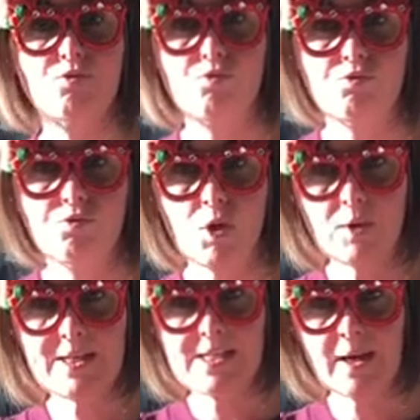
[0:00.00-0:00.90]
roll
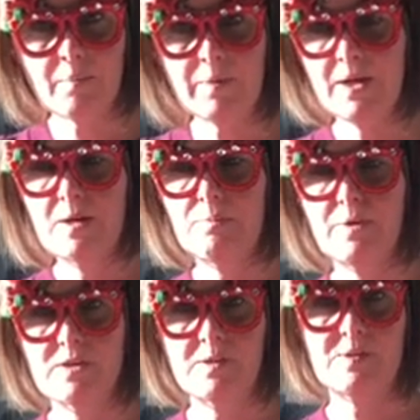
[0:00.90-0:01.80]
it up,
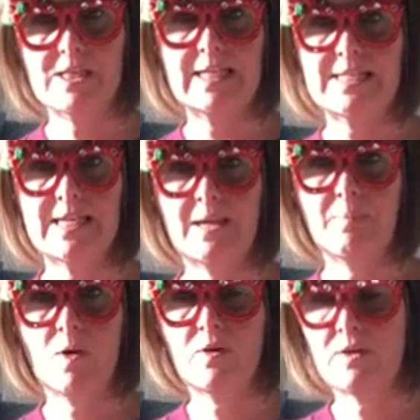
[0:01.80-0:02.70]
put some sticky tape
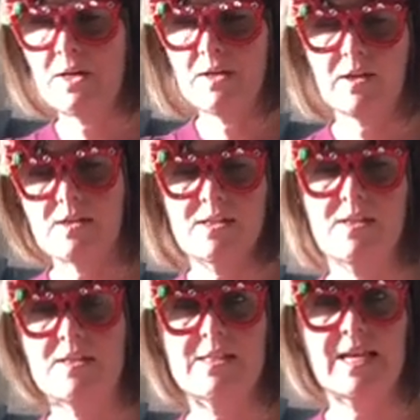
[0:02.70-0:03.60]
on, cut it to
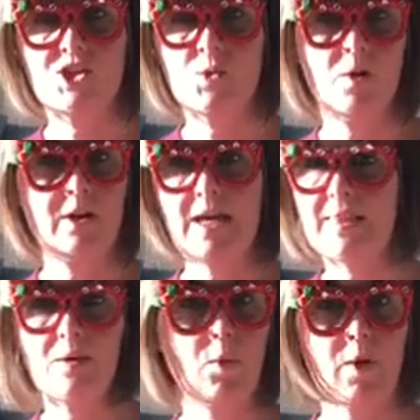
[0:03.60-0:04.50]
the size you want, and
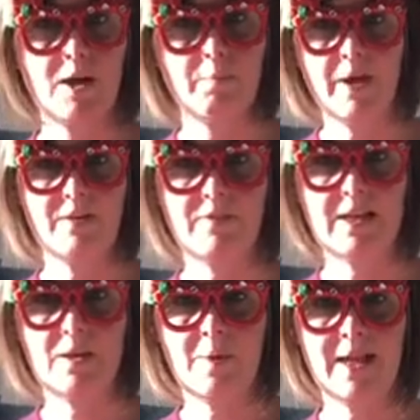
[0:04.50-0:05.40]
that will work
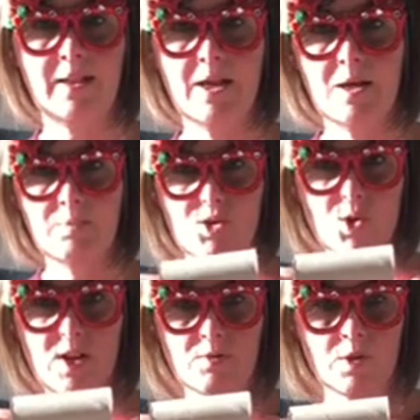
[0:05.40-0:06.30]
perfectly well. But
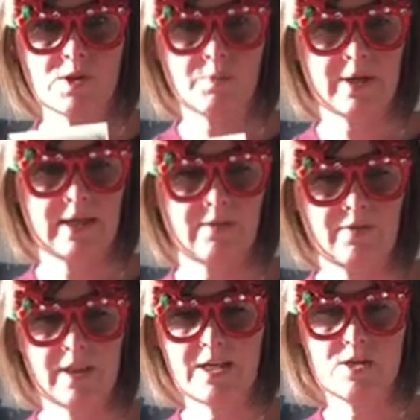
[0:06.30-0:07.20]
toilet rolls are brilliant for
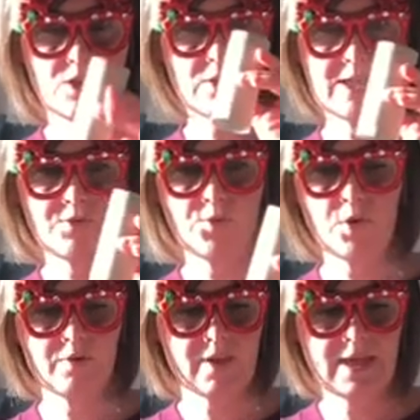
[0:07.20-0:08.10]
this, so you'll need 4
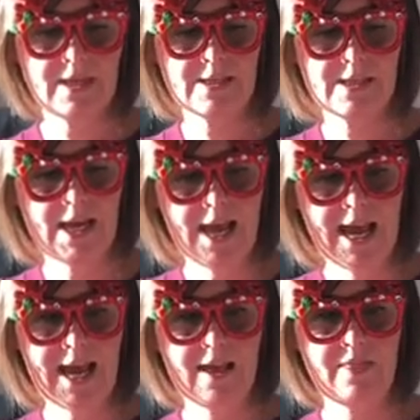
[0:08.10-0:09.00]
of these,
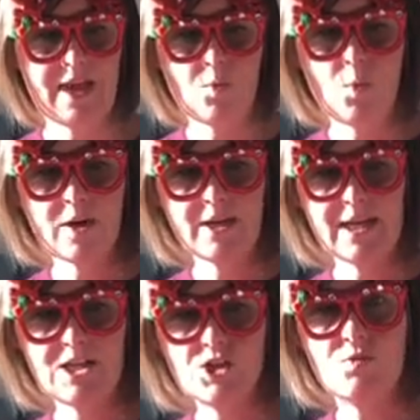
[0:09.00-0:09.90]
and then 1
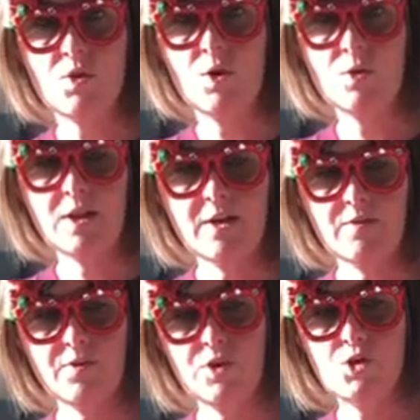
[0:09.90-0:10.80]
kitchen roll
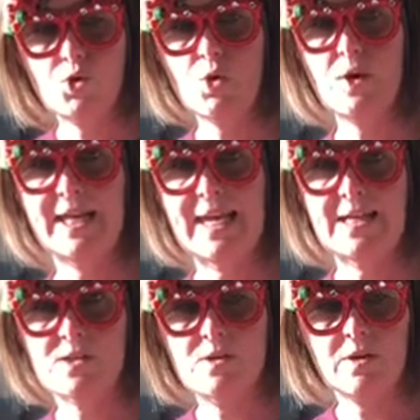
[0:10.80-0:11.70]
for the taller
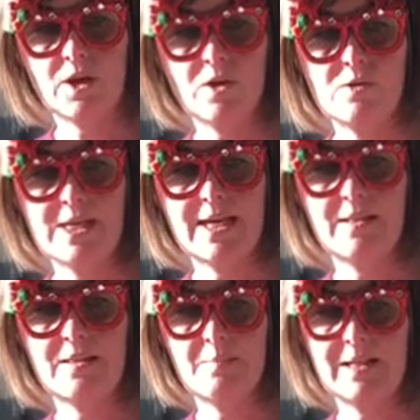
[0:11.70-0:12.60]
candle that goes in
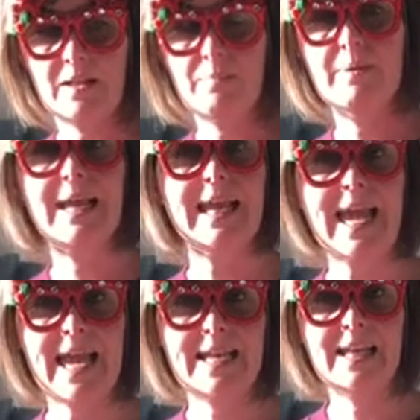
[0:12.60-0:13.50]
the middle. But
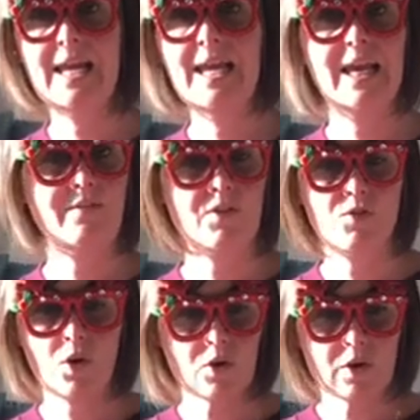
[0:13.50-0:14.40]
again, if you've
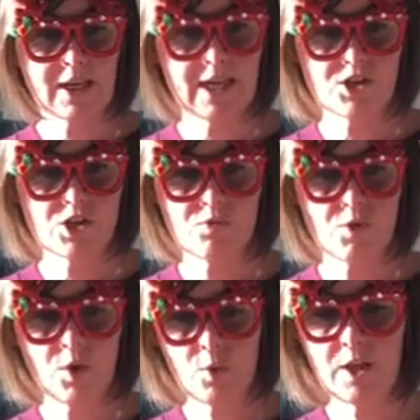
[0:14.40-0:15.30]
not got a kitchen
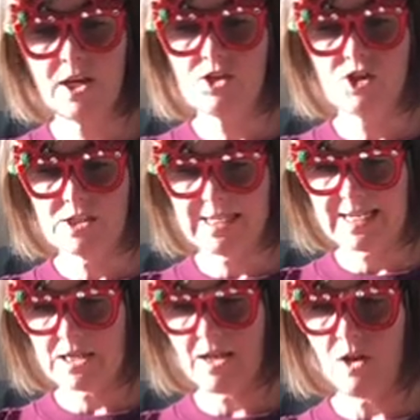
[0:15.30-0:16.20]
roll, just get
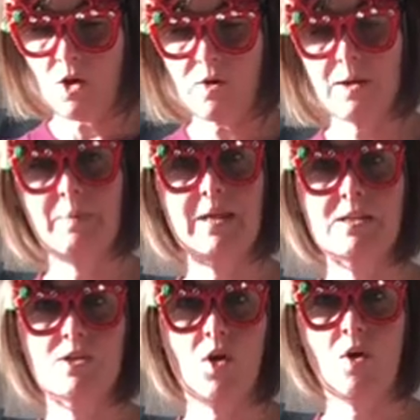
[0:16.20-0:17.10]
a longer piece
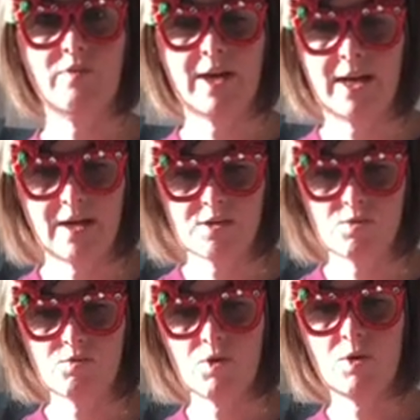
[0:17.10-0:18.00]
of card,
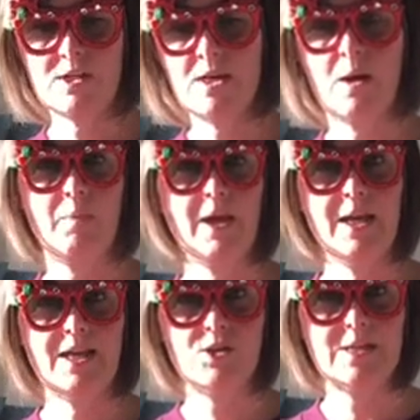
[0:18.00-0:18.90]
roll it up,
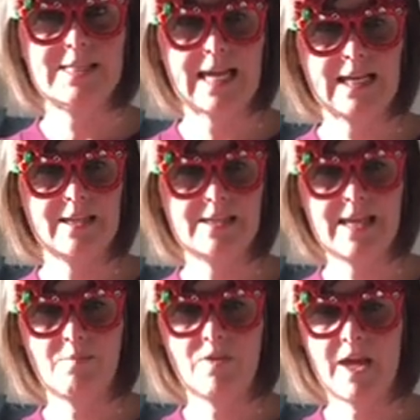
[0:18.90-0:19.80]
and do exactly the
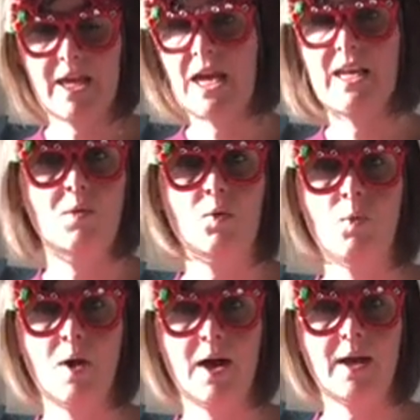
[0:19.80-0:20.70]
same thing, and it will
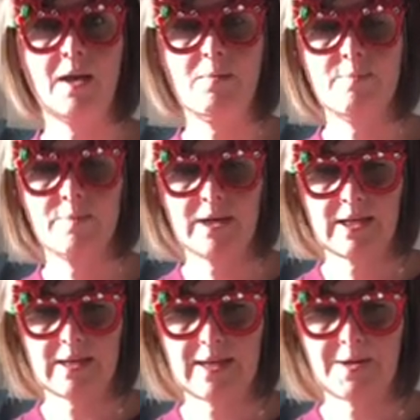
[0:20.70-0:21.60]
work brilliantly.